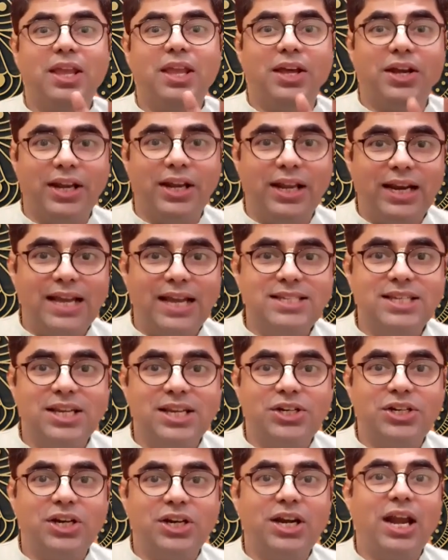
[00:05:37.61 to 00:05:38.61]

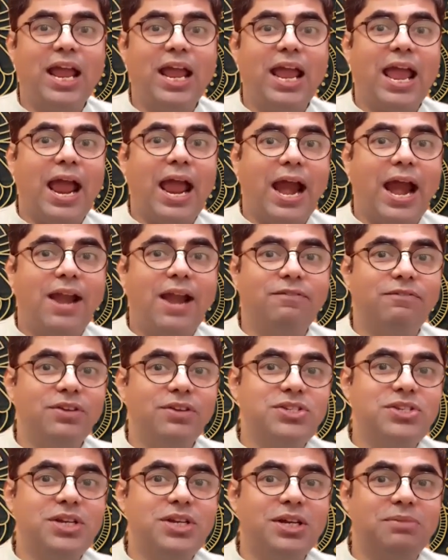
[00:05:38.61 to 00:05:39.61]
realization, and
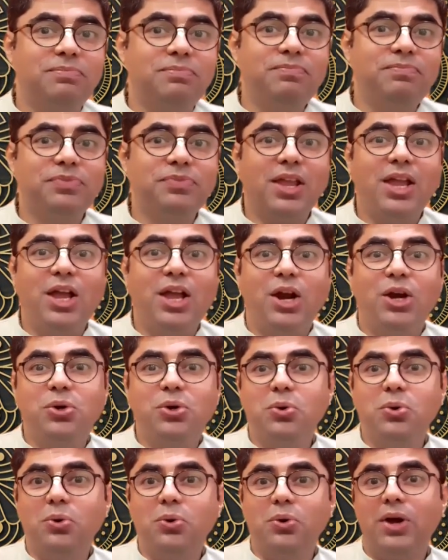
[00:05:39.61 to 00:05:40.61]
wisdom
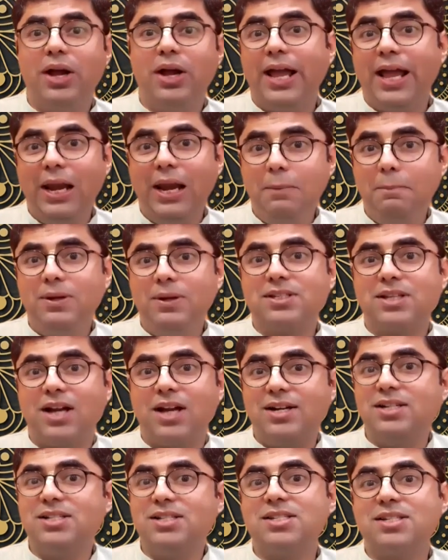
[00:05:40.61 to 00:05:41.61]
to help us
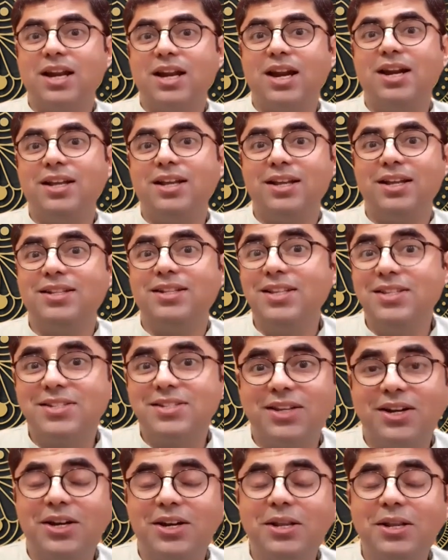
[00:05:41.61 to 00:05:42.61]
understand these
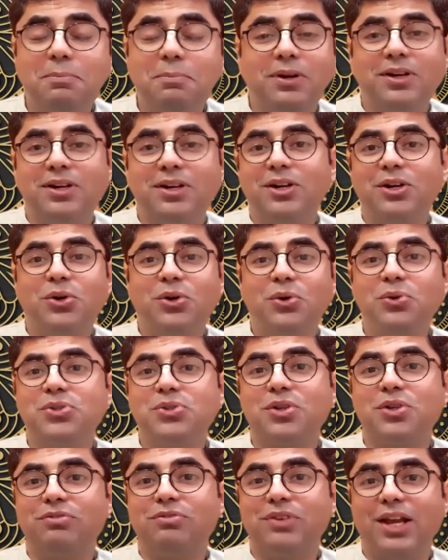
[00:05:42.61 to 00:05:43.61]
deeper truths
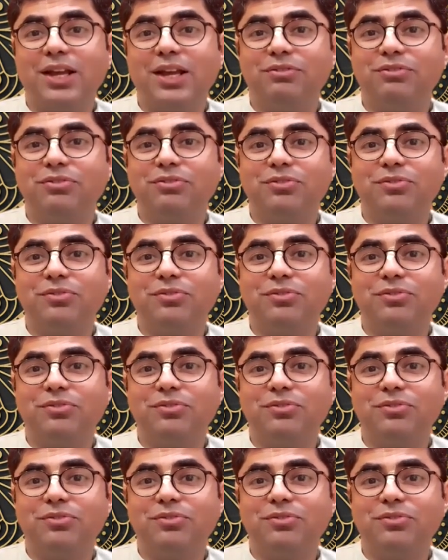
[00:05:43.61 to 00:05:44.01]
of life.